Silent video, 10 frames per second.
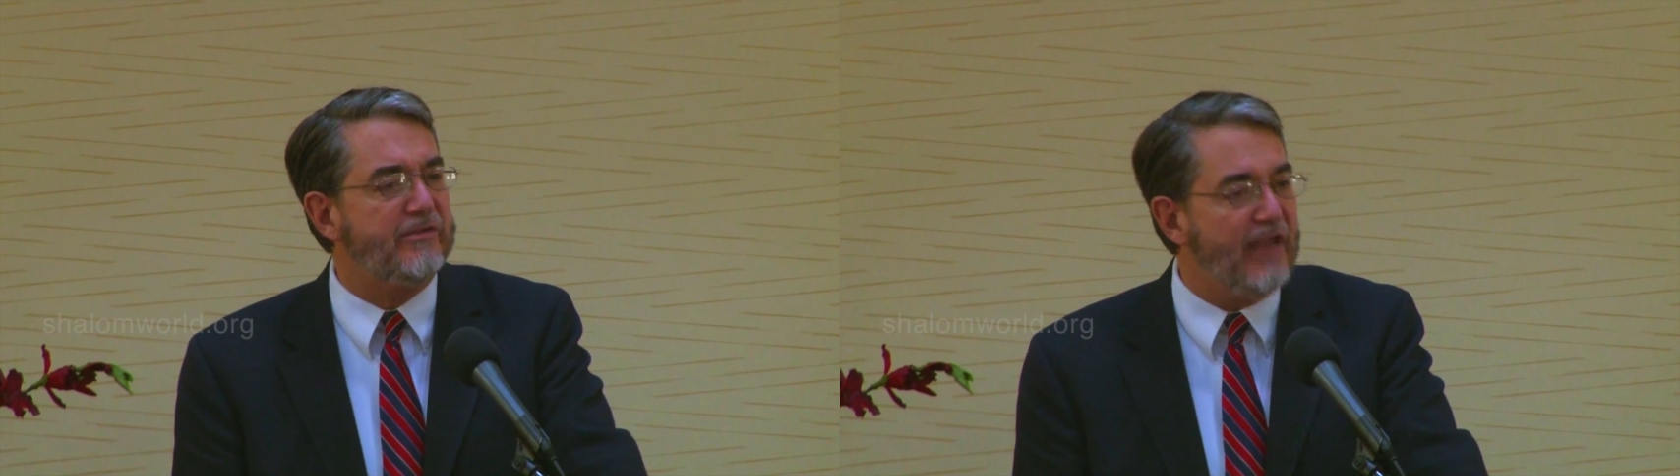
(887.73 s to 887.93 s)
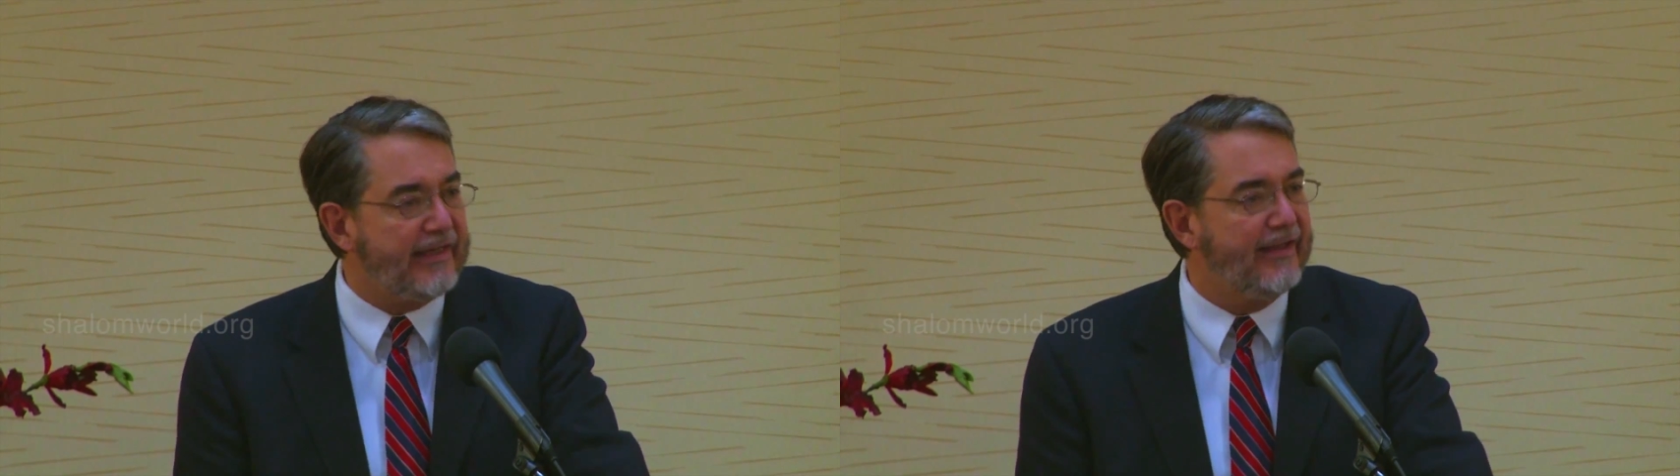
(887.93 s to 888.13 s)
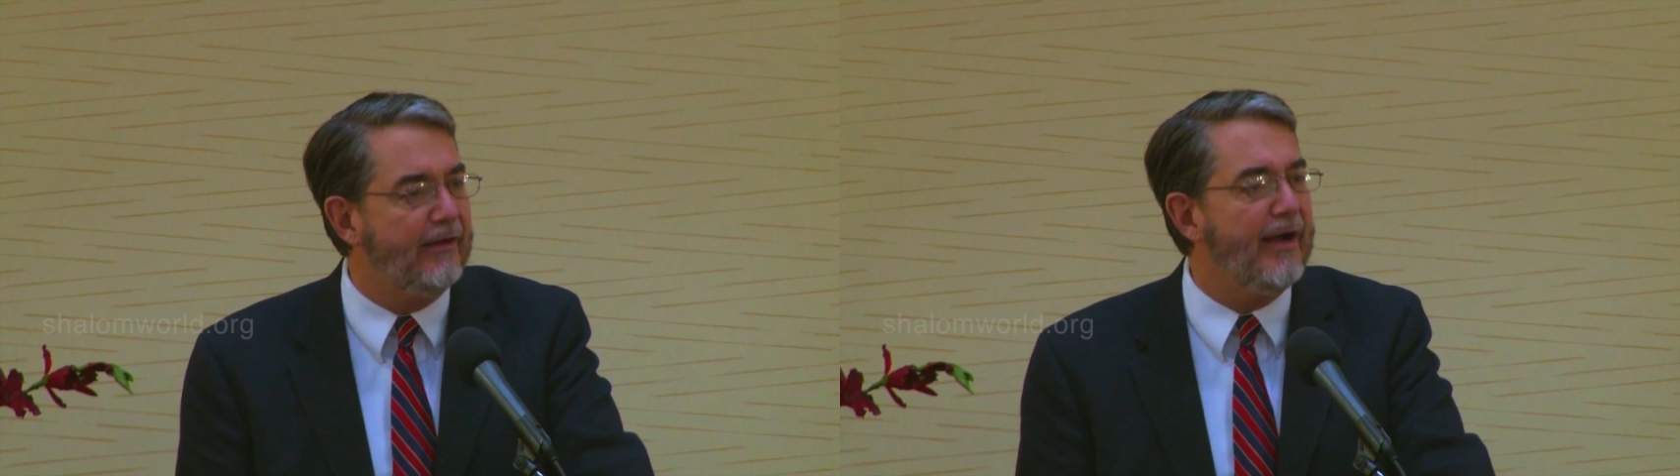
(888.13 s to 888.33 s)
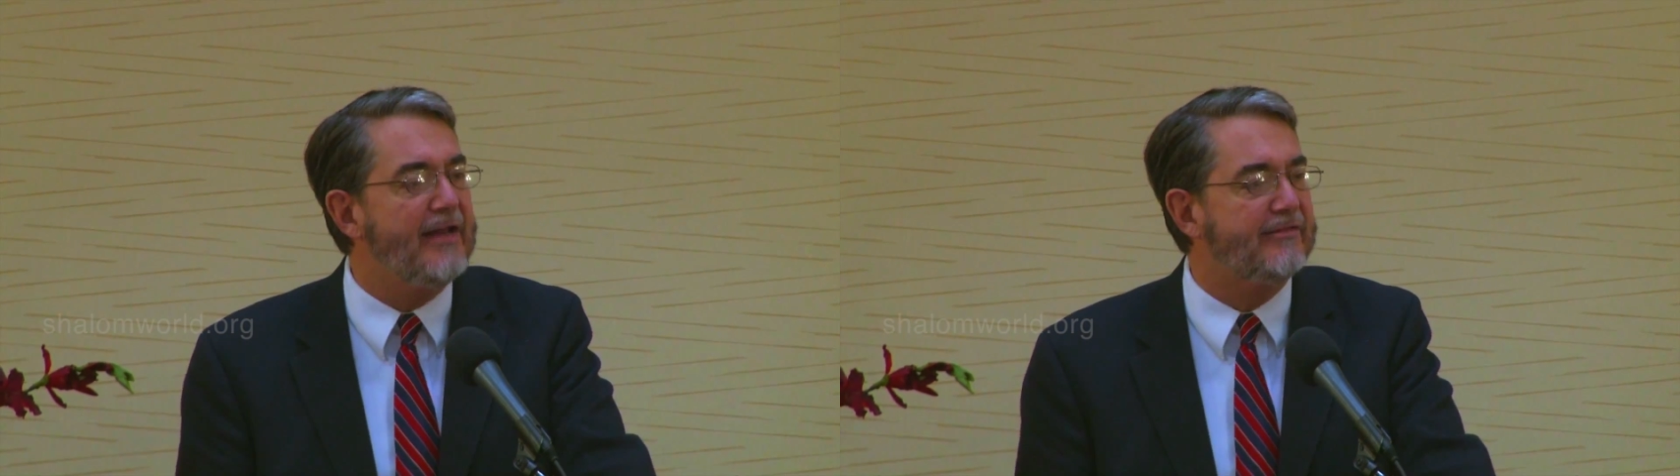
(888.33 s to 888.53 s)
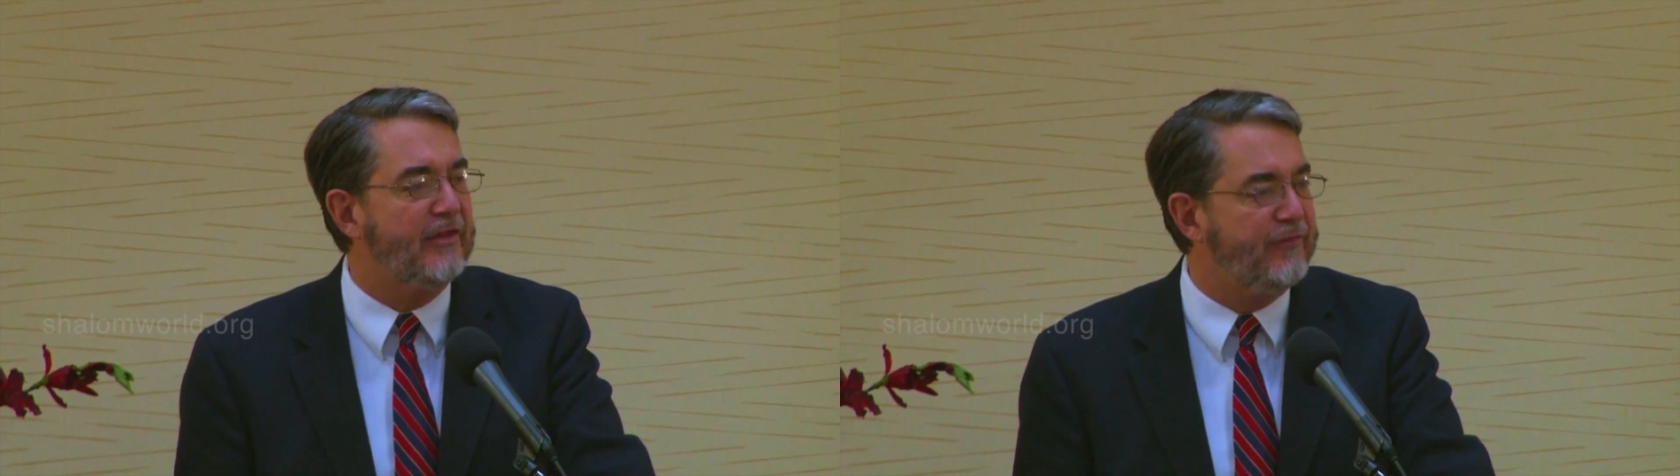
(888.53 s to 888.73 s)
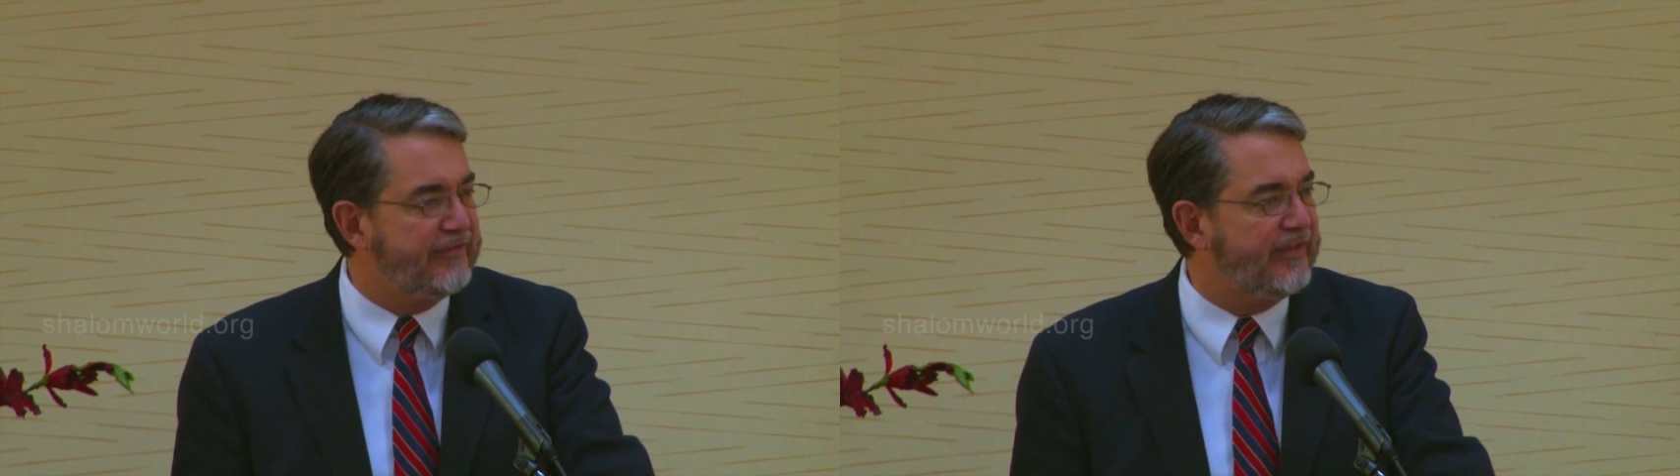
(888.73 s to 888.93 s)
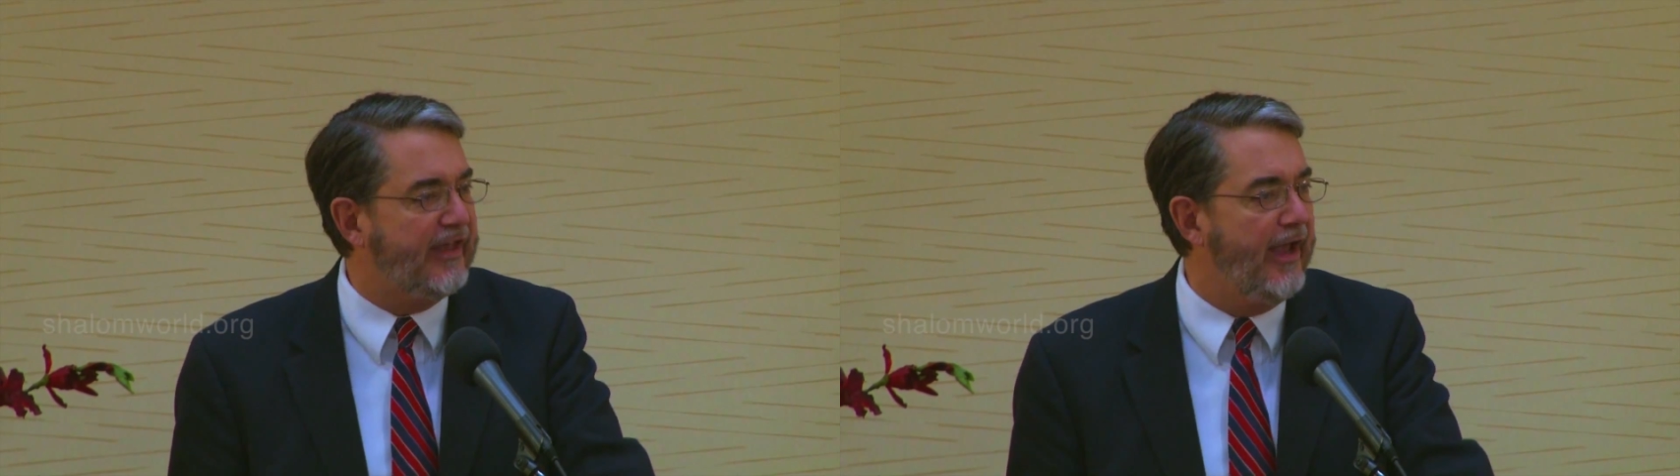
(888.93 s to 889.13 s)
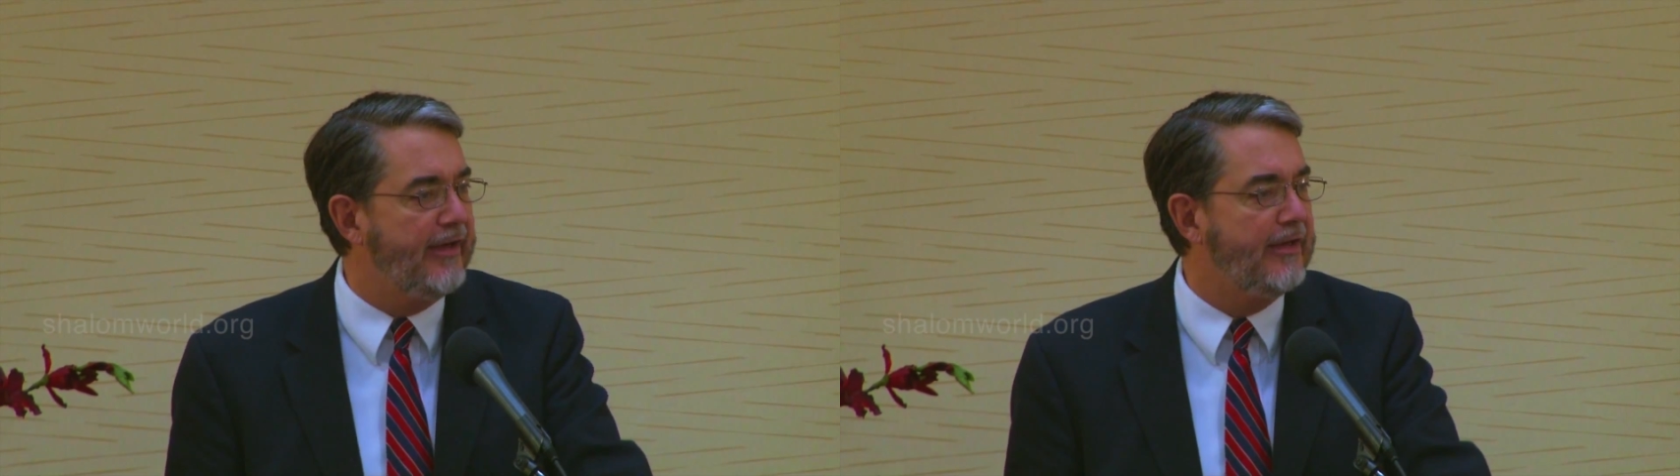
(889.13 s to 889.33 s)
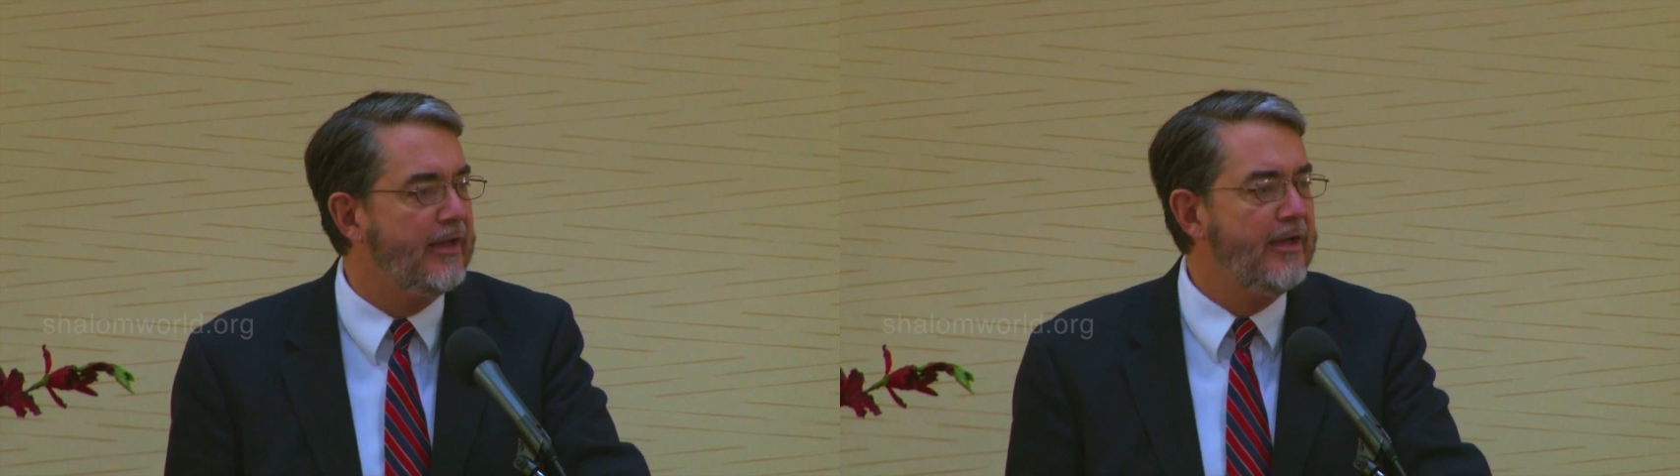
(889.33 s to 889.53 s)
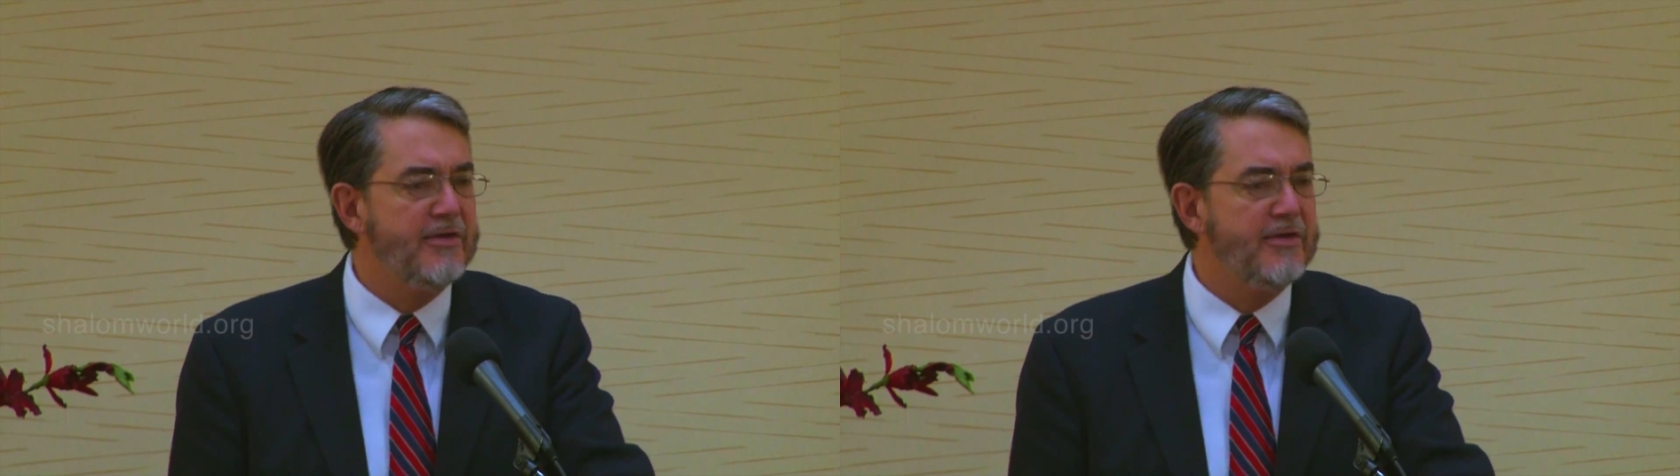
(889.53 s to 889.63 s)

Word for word: secular and sophisticated